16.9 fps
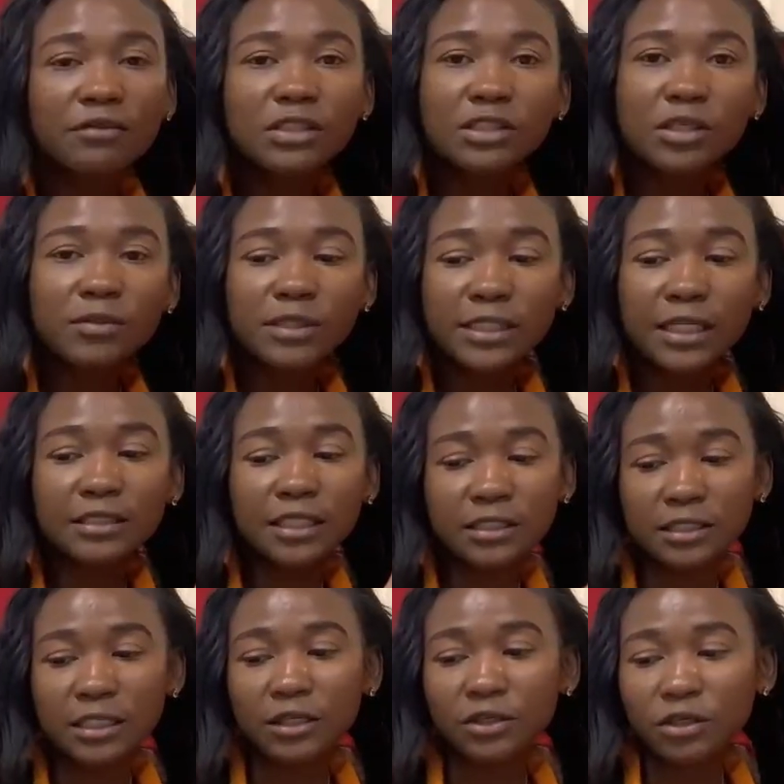the substance,
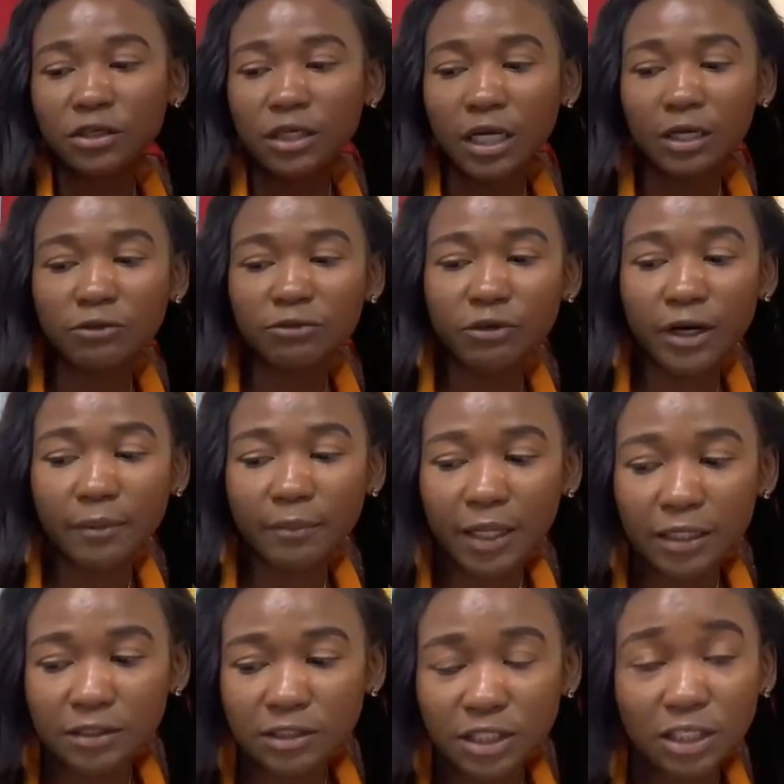then it's a non-conformance,